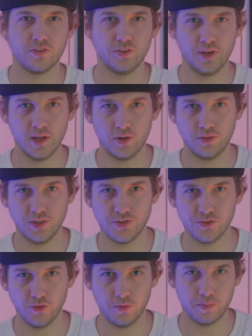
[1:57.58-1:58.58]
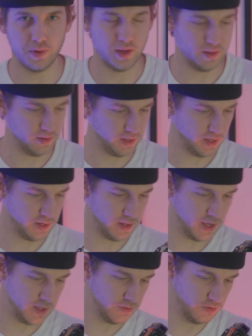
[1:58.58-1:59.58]
so now the shoulder pad and
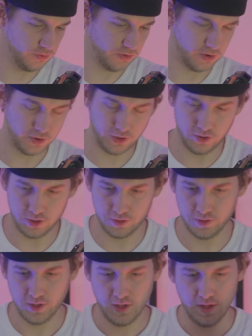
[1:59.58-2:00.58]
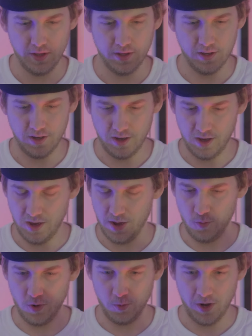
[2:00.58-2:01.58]
handles are gone.
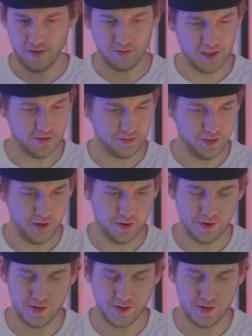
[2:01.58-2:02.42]
What we have left here